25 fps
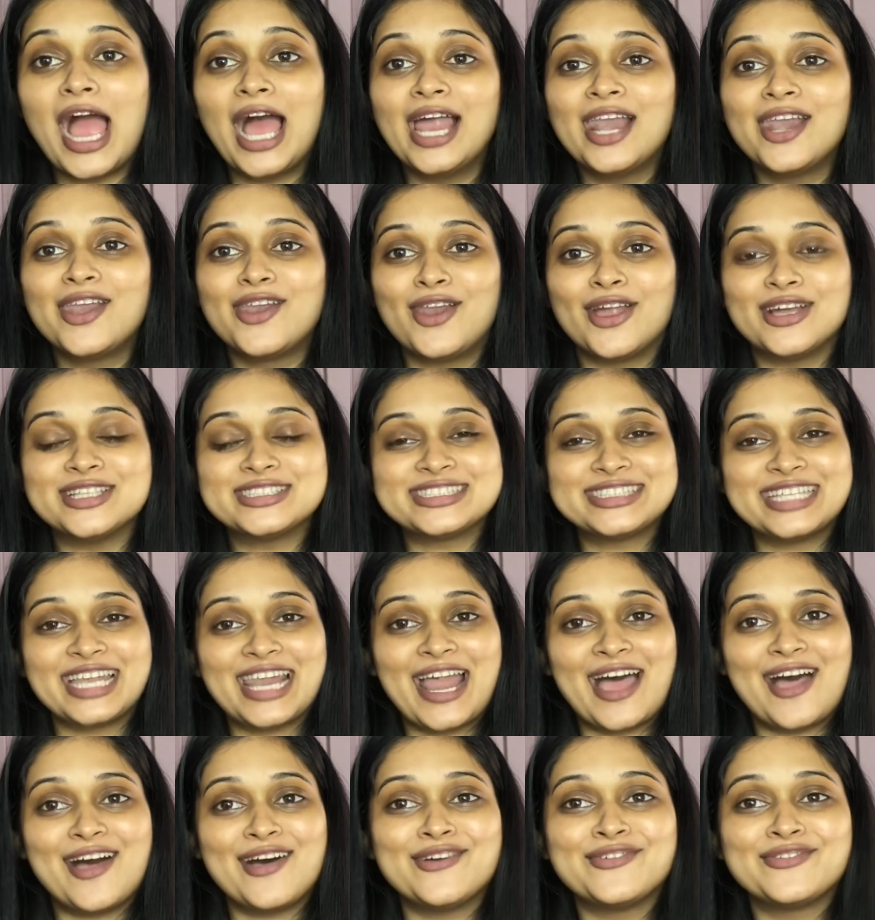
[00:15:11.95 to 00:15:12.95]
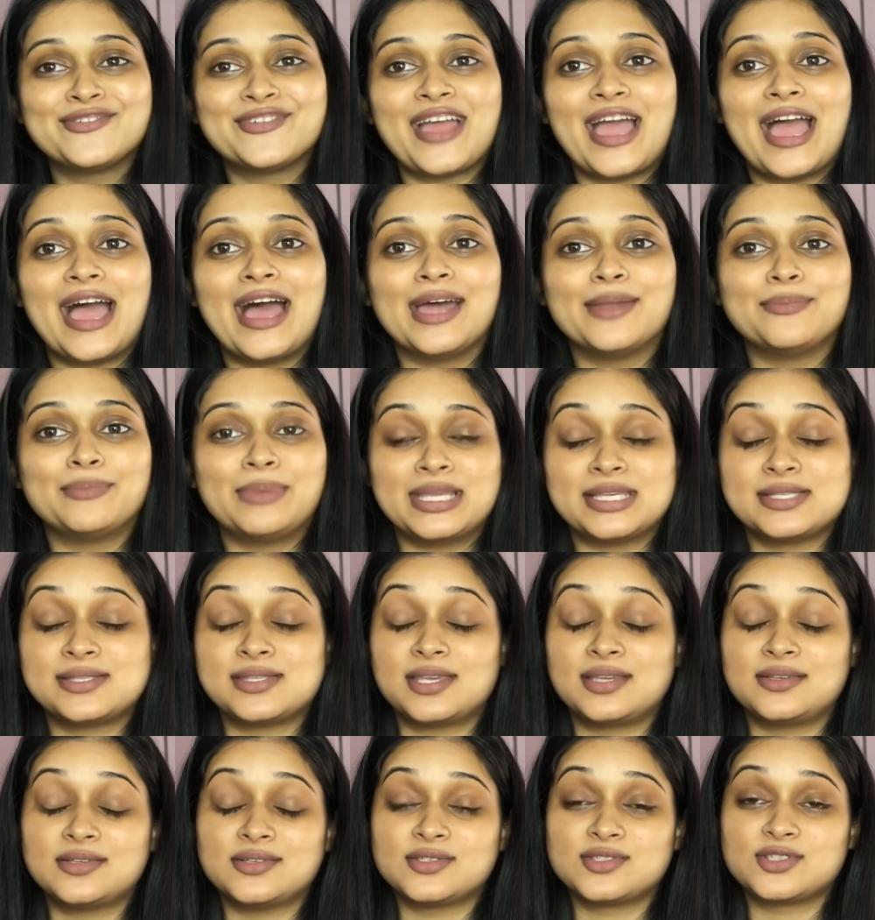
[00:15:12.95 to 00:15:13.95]
Lots of love and
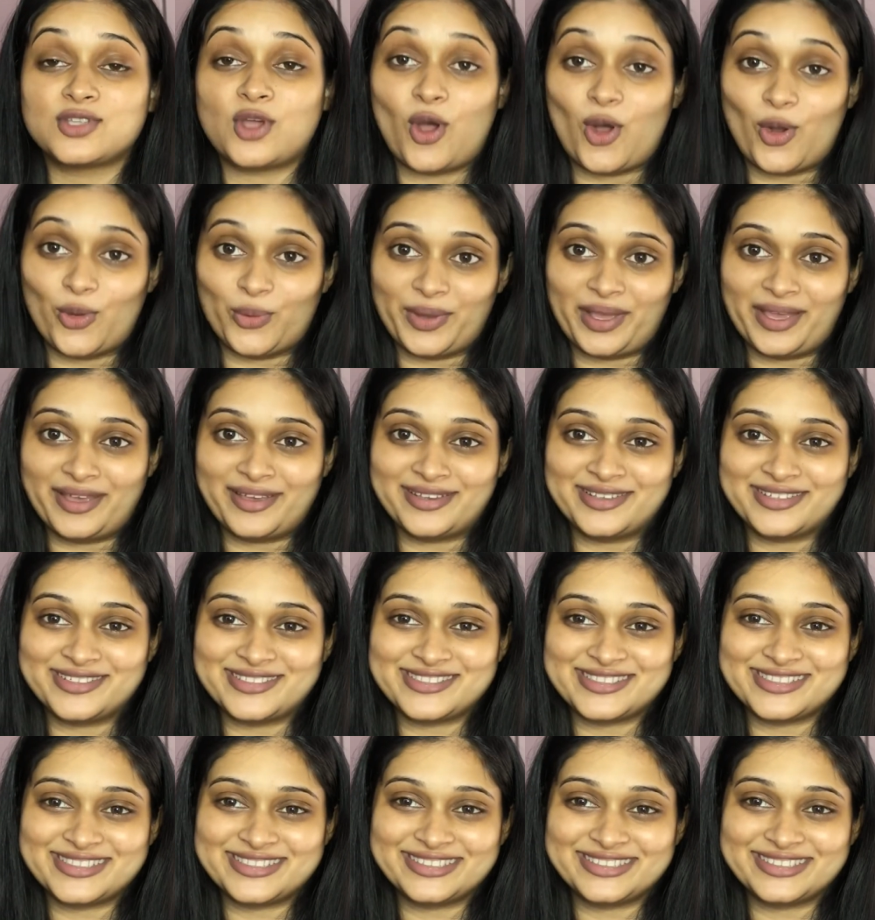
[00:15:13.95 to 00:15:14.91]
blessings always.